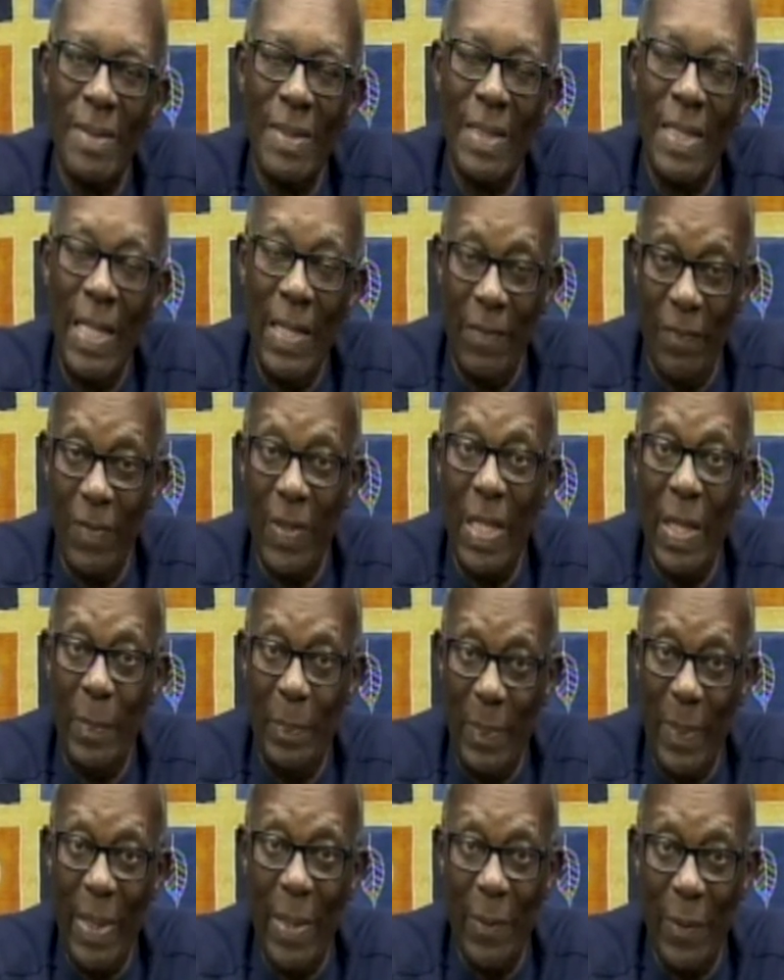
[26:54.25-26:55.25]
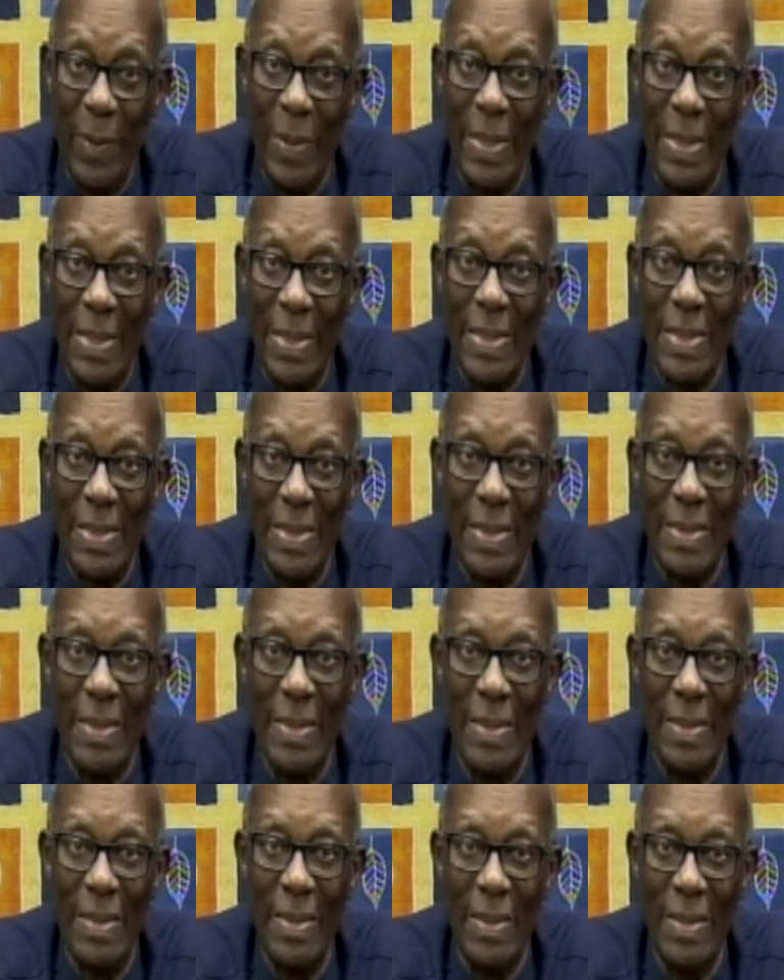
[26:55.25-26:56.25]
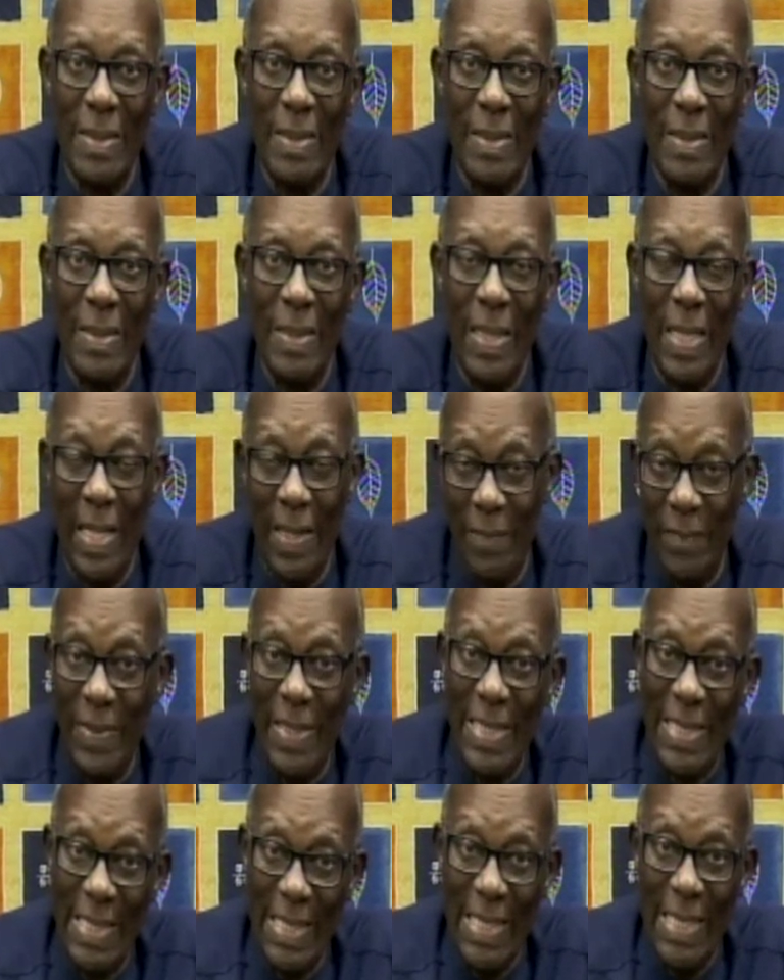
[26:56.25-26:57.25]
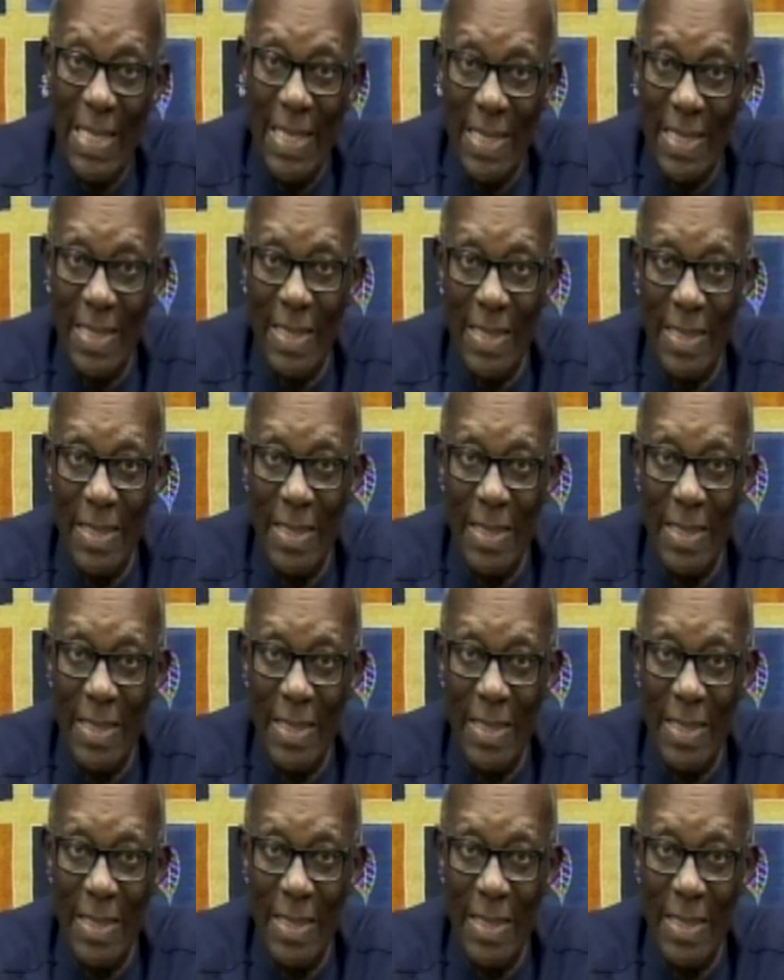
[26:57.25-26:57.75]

if their parents have deceased.